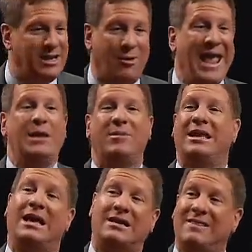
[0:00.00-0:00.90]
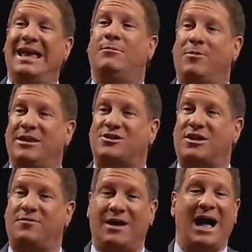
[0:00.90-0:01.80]
Anybody can claim to be the
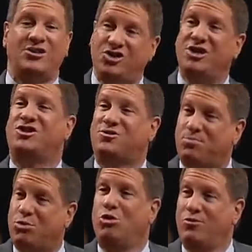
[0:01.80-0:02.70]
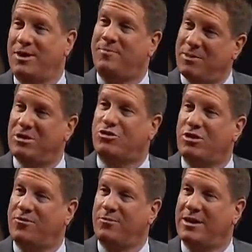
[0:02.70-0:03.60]
Son of God. Jesus proved it by
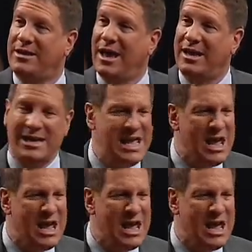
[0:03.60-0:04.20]
returning from the dead.